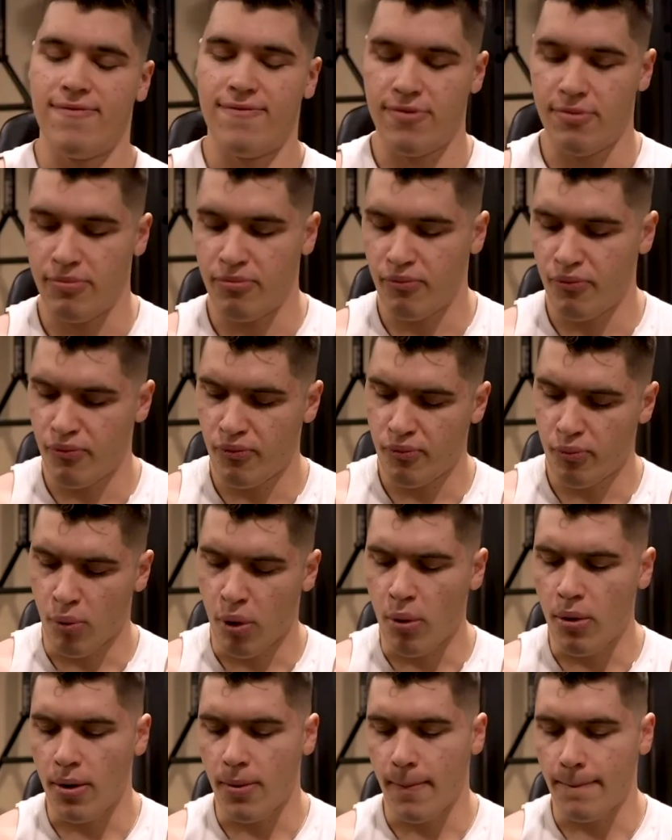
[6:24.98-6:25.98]
from
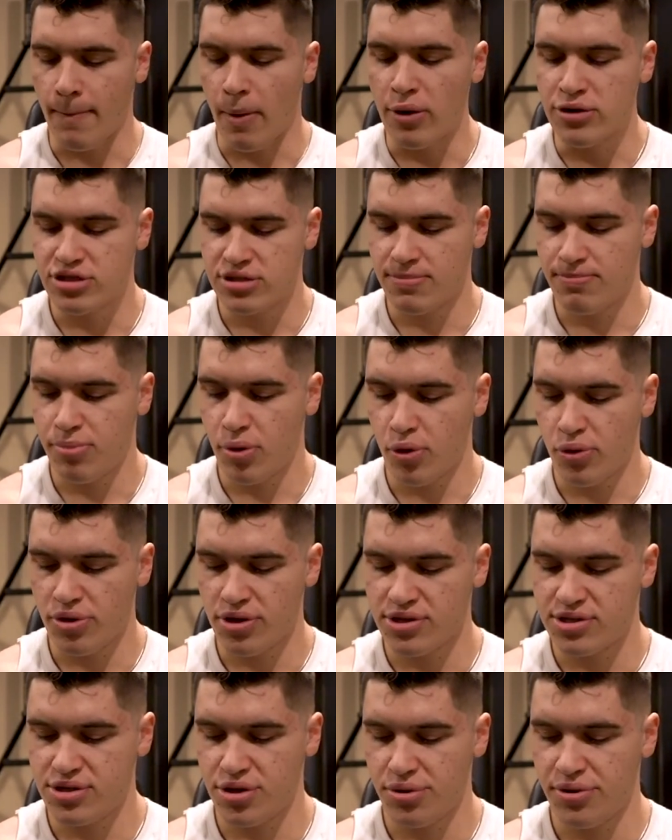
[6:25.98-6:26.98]
most
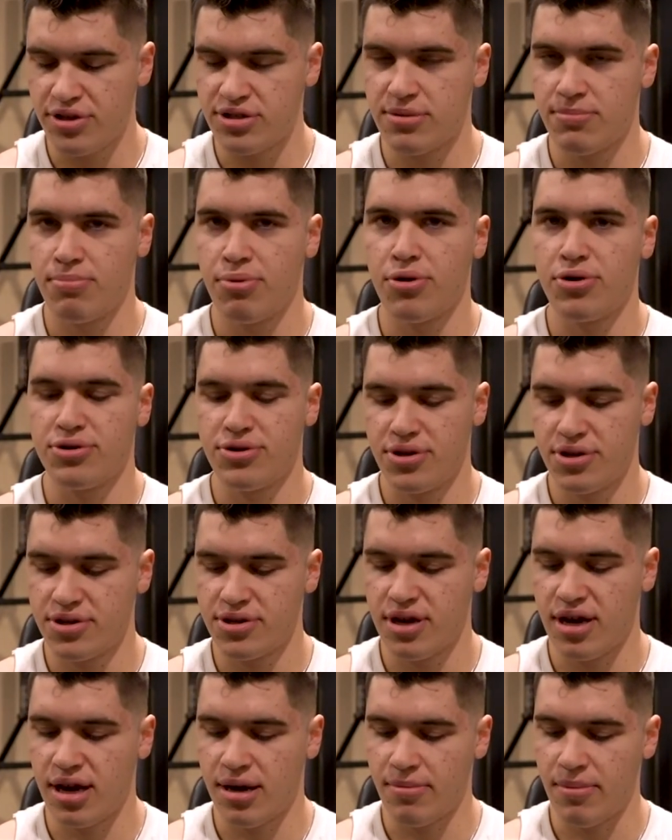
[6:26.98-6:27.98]
important to least
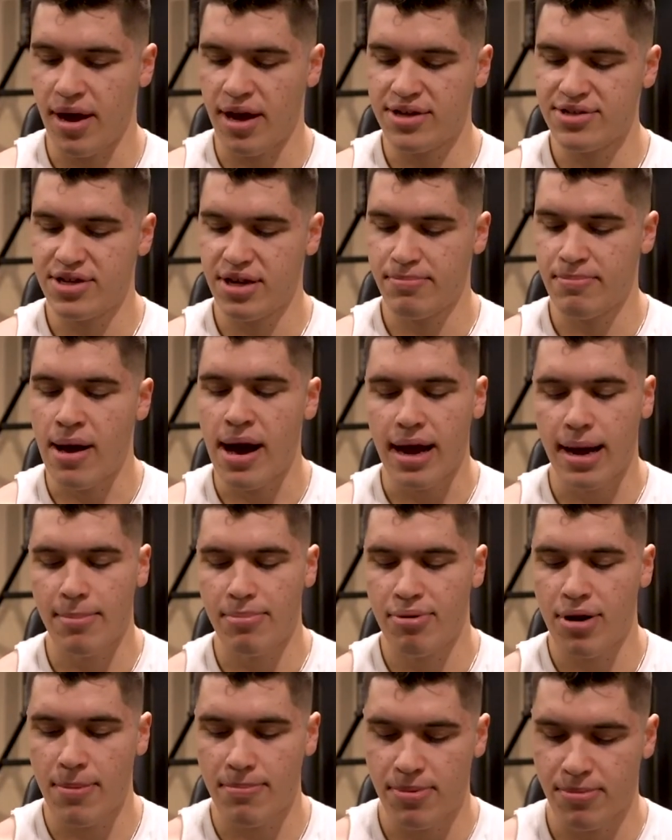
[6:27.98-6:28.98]
important, honestly,
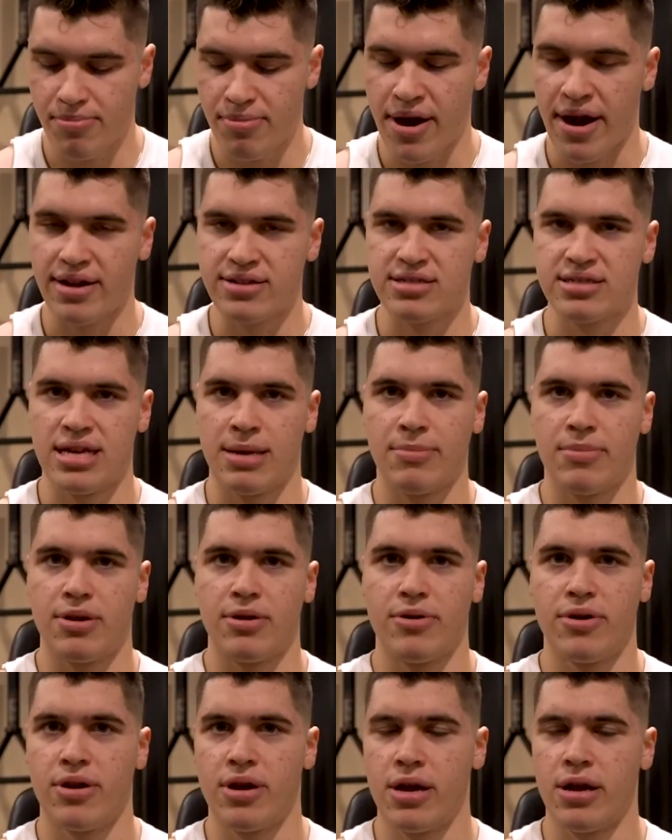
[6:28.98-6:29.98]
PocketPrep and practice exam
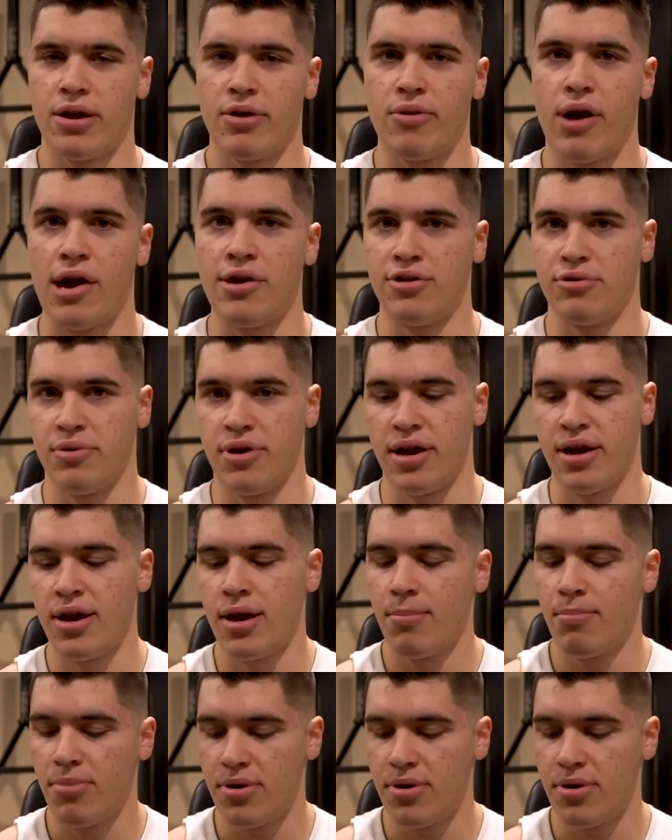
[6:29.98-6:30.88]
can go either way.